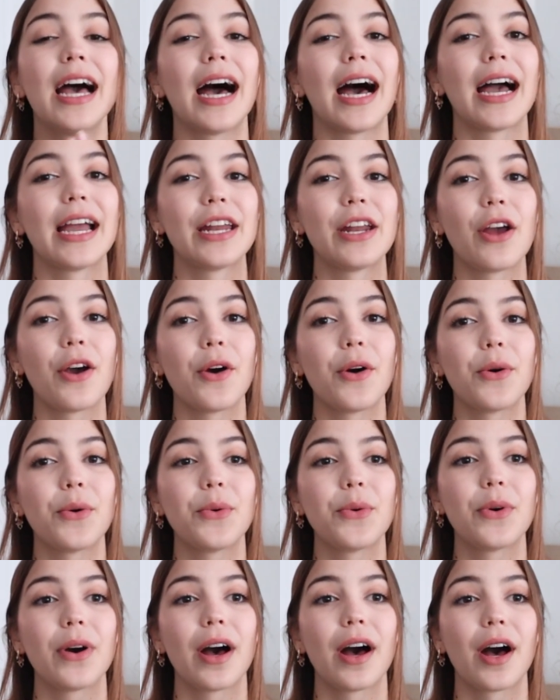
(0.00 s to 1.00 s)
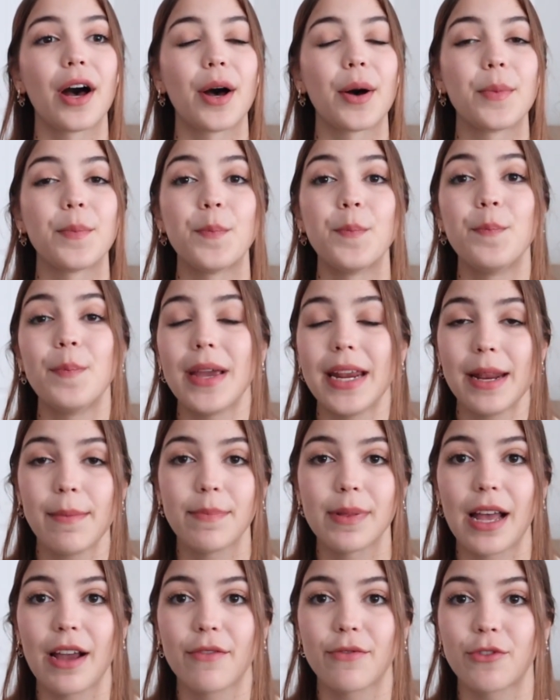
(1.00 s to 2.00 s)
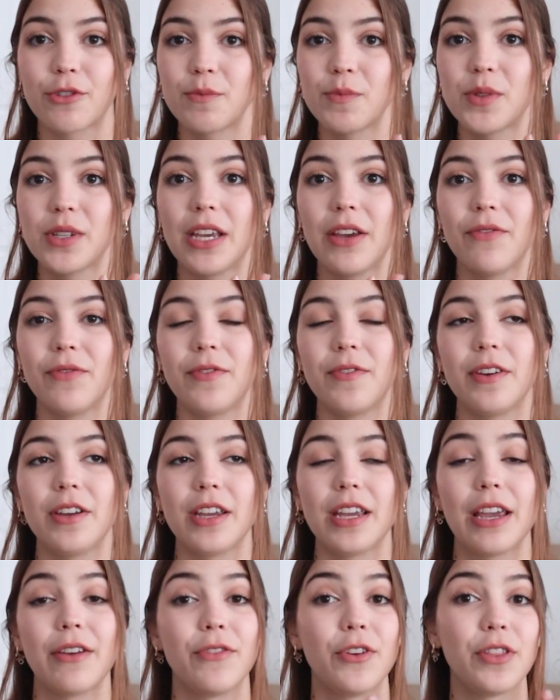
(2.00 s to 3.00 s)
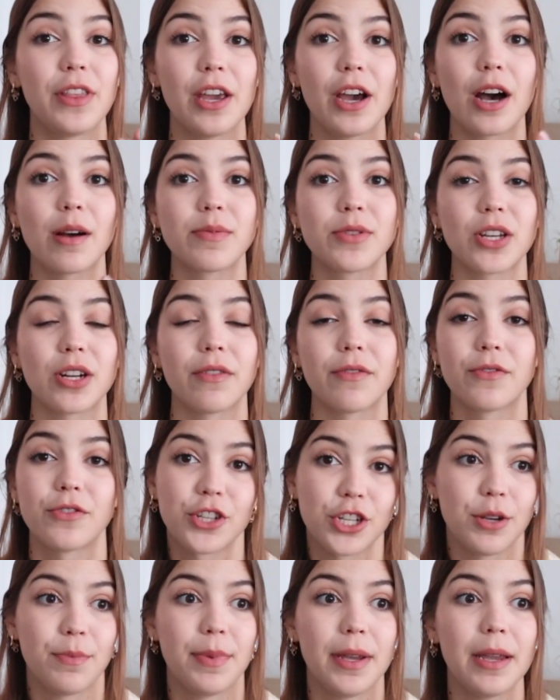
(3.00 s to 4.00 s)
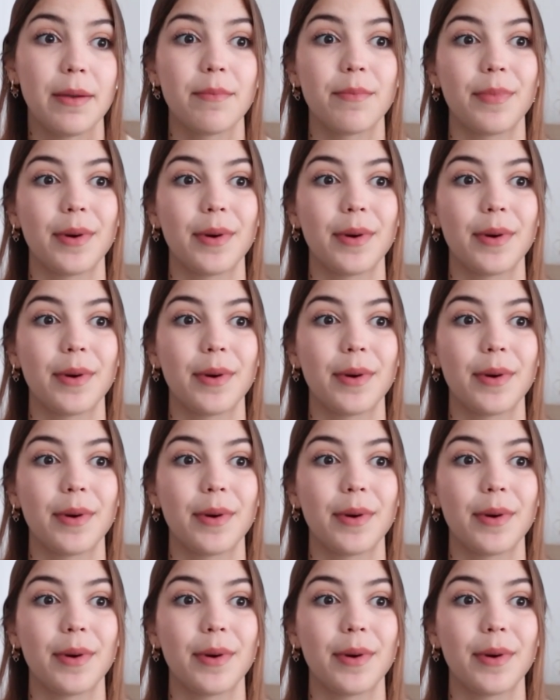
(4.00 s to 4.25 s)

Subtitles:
I know many platforms give you the option of shipping,